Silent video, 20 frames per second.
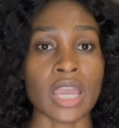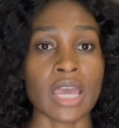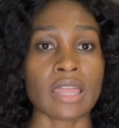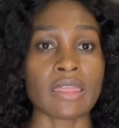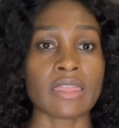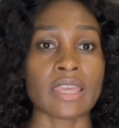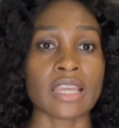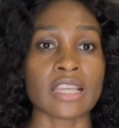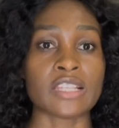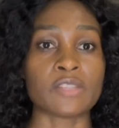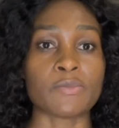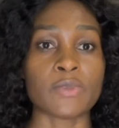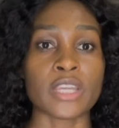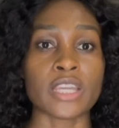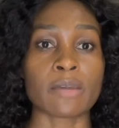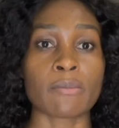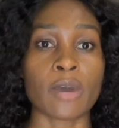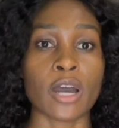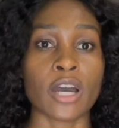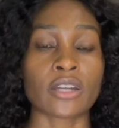They
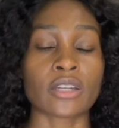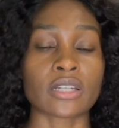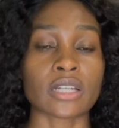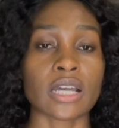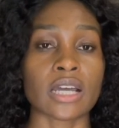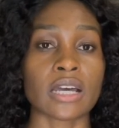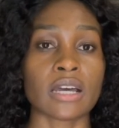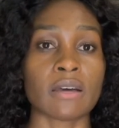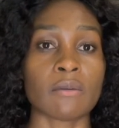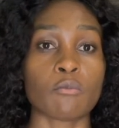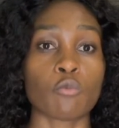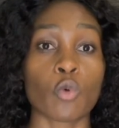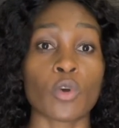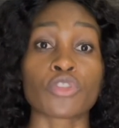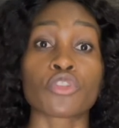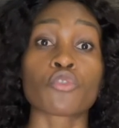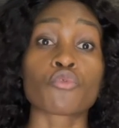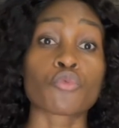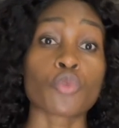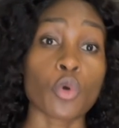speak about
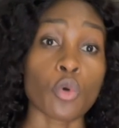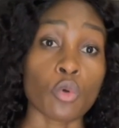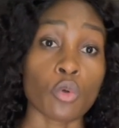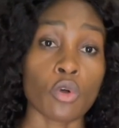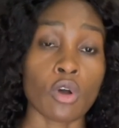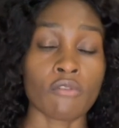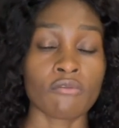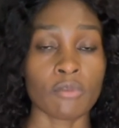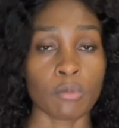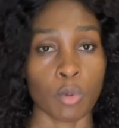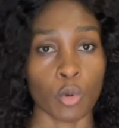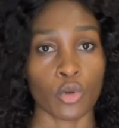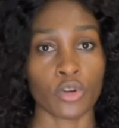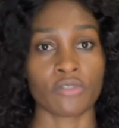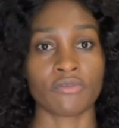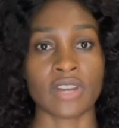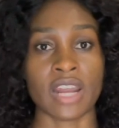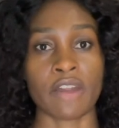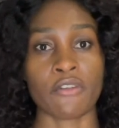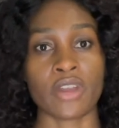what the role of the board
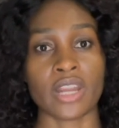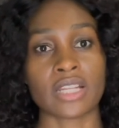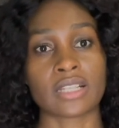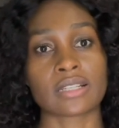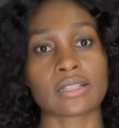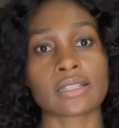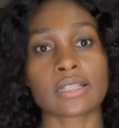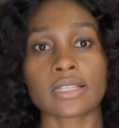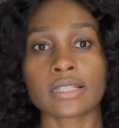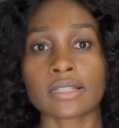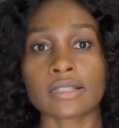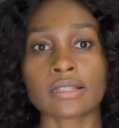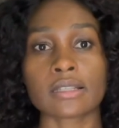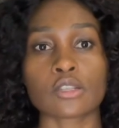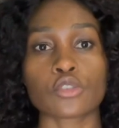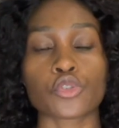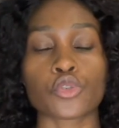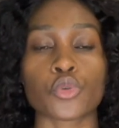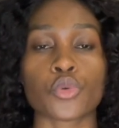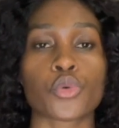of directors
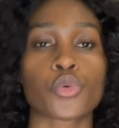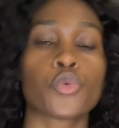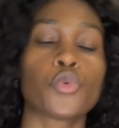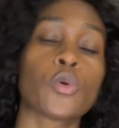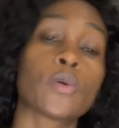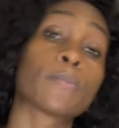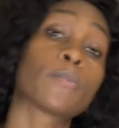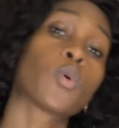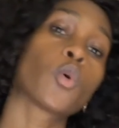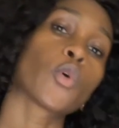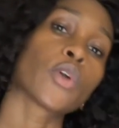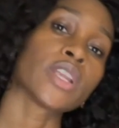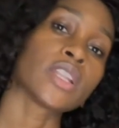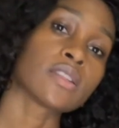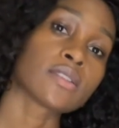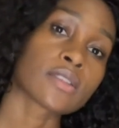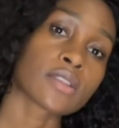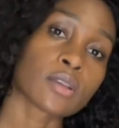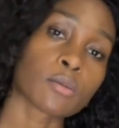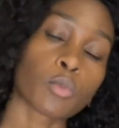is. So who
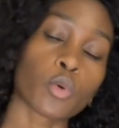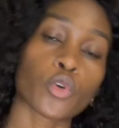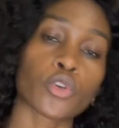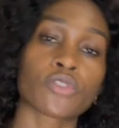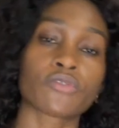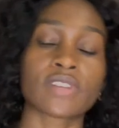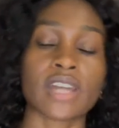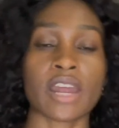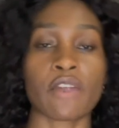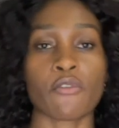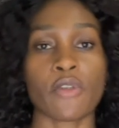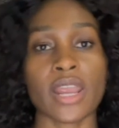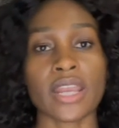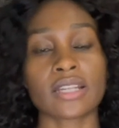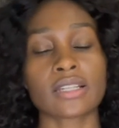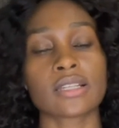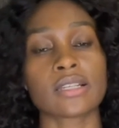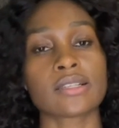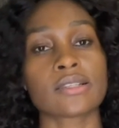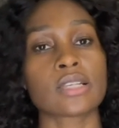appoints the board of
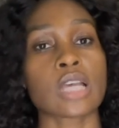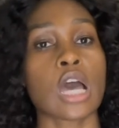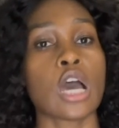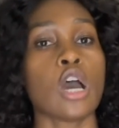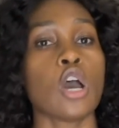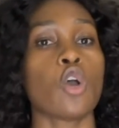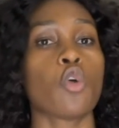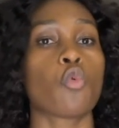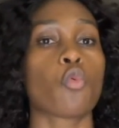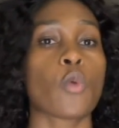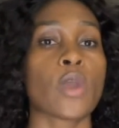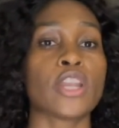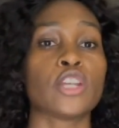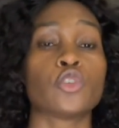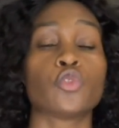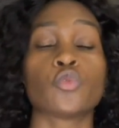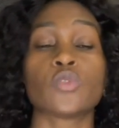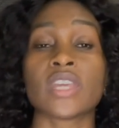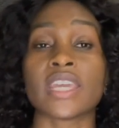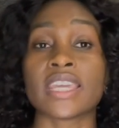directors?
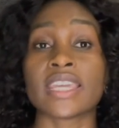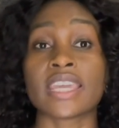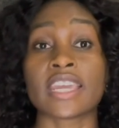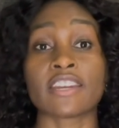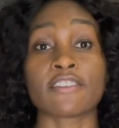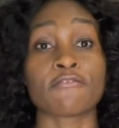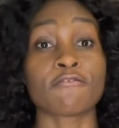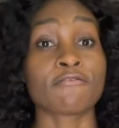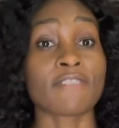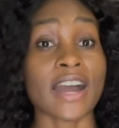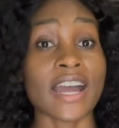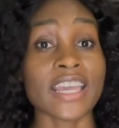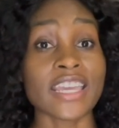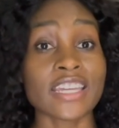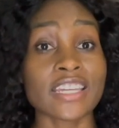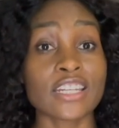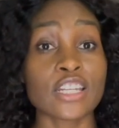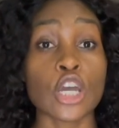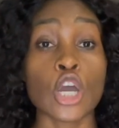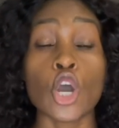When do they get
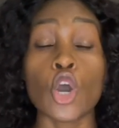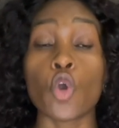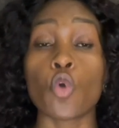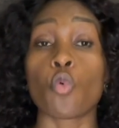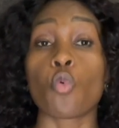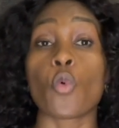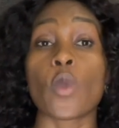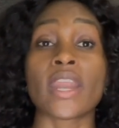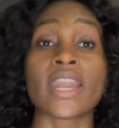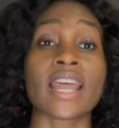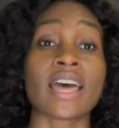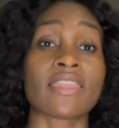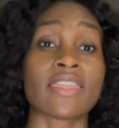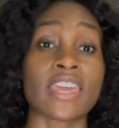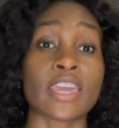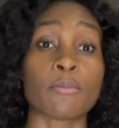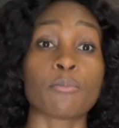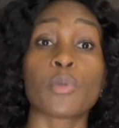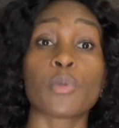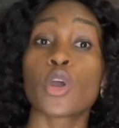fired? When are
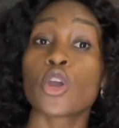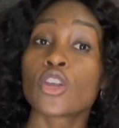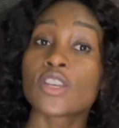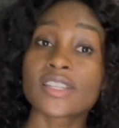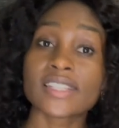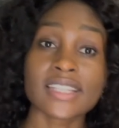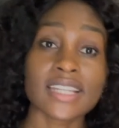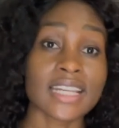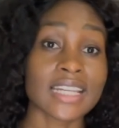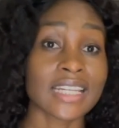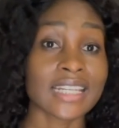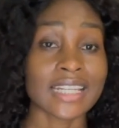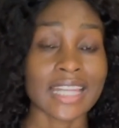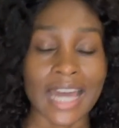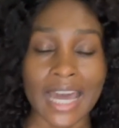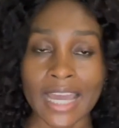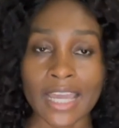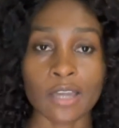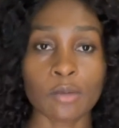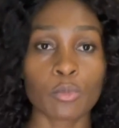they personally
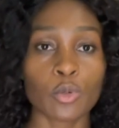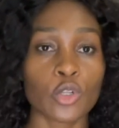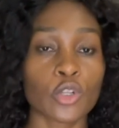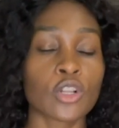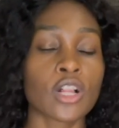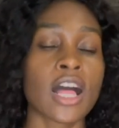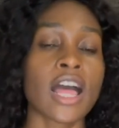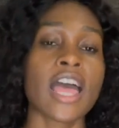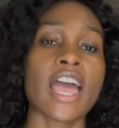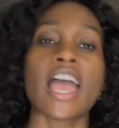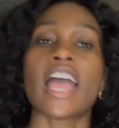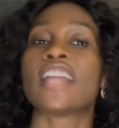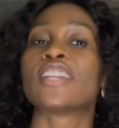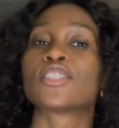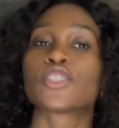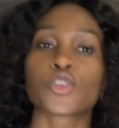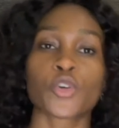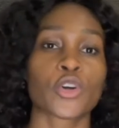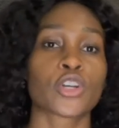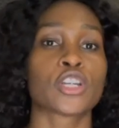liable?
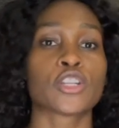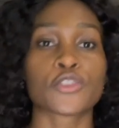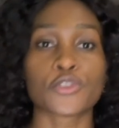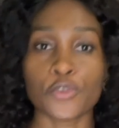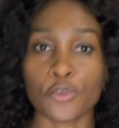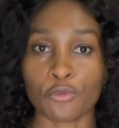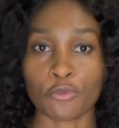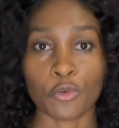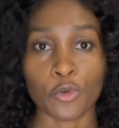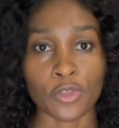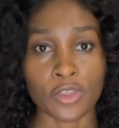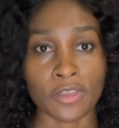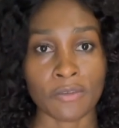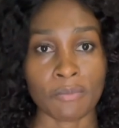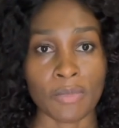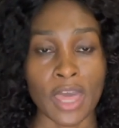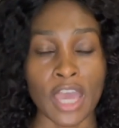And so on and so forth.